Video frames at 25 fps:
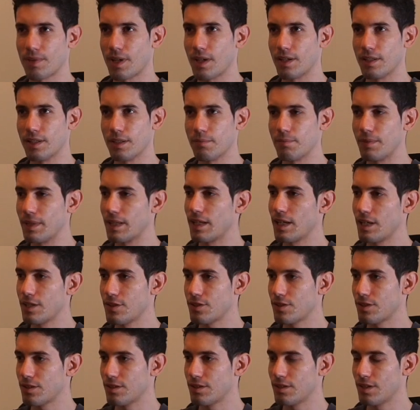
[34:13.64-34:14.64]
an
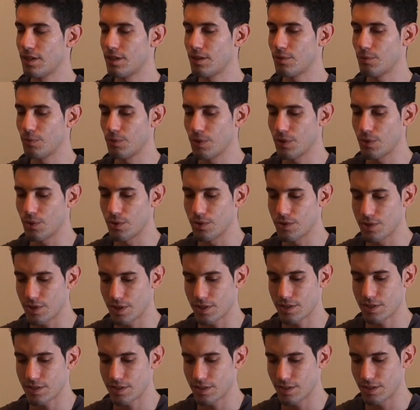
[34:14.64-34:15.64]
application that we could
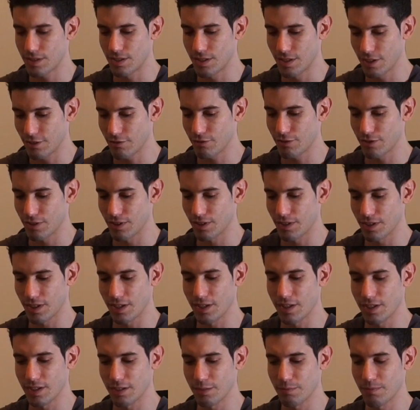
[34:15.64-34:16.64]
just never
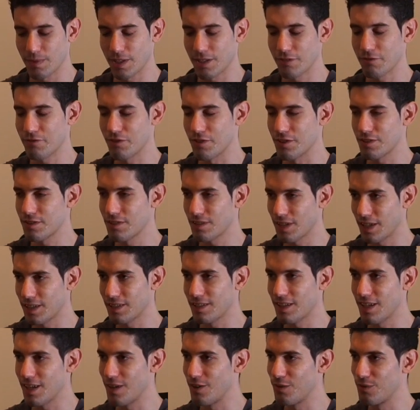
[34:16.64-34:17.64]
really manifest
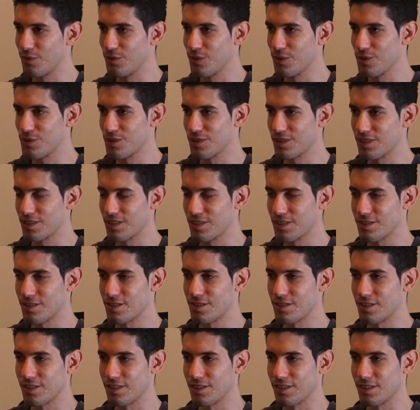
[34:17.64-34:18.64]
right now using the
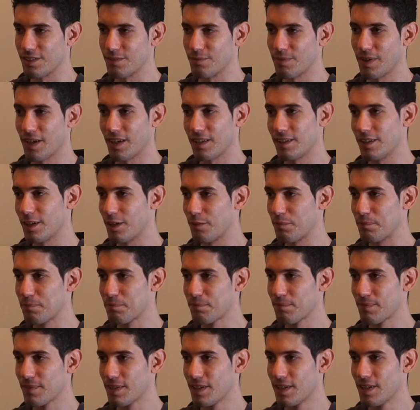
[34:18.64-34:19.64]
existing paradigm.
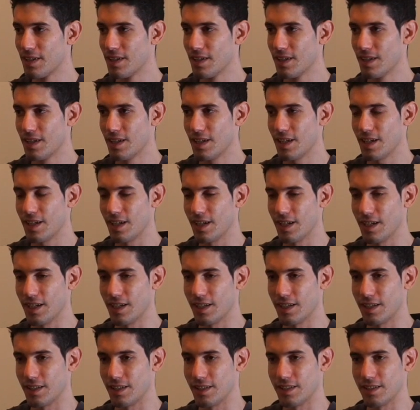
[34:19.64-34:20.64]

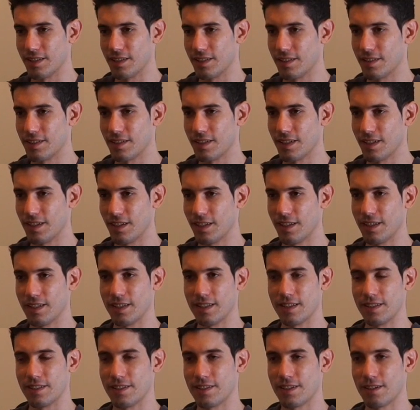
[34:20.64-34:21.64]
And
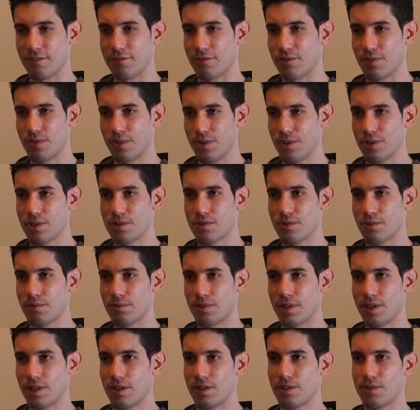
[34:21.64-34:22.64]
and a few years from
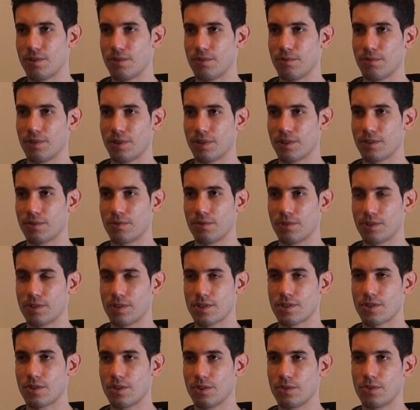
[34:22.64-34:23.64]
now, we're, we're
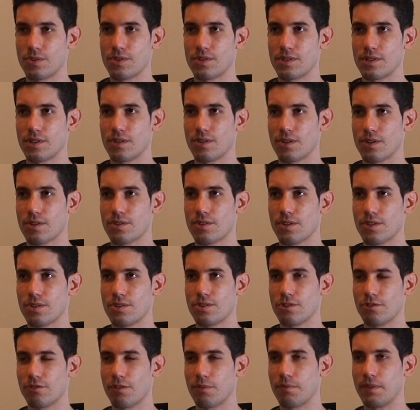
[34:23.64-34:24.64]
just going to see all
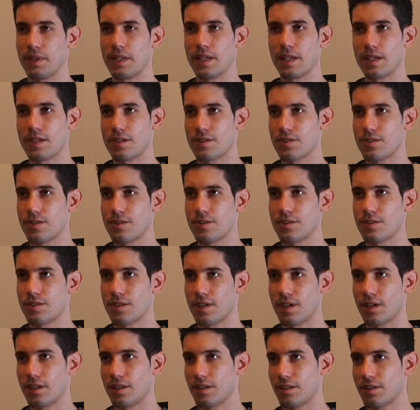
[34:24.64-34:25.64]
sorts of applications
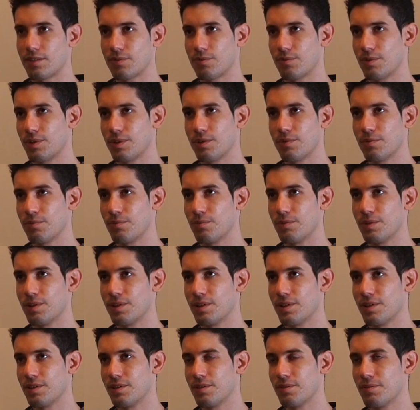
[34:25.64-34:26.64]
that we,
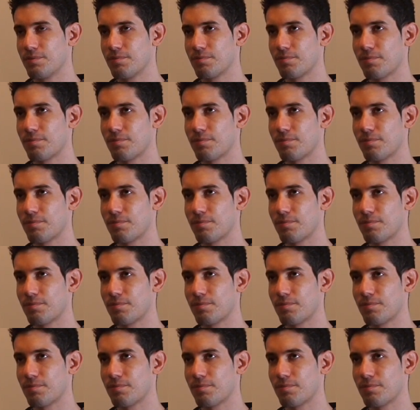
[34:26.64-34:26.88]
we